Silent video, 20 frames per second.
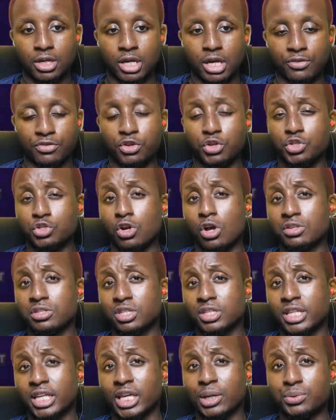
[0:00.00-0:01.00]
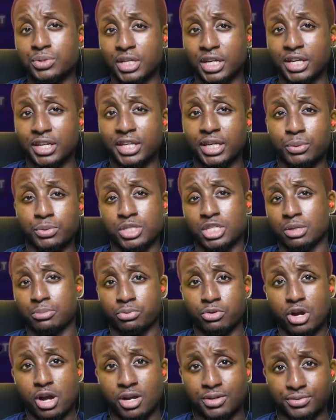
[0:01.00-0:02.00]
If you saw a scene that he was eating, it was
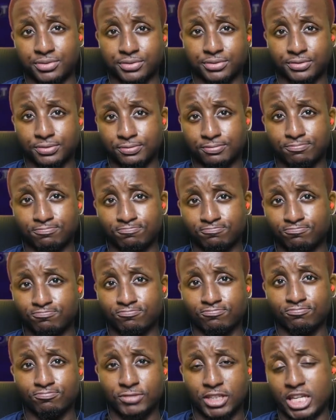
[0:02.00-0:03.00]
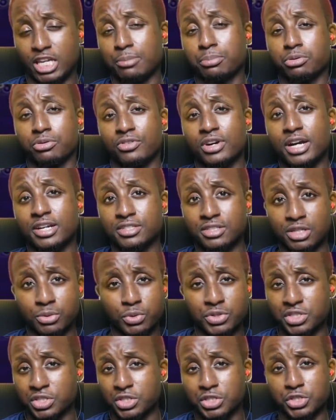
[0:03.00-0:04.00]
improv. He improvised it. It
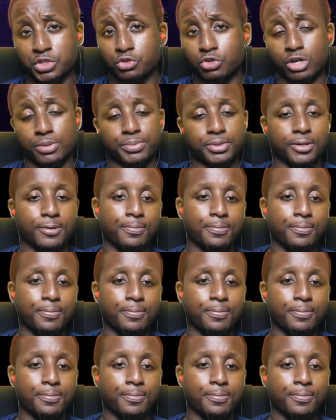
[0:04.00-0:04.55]
wasn't in the script.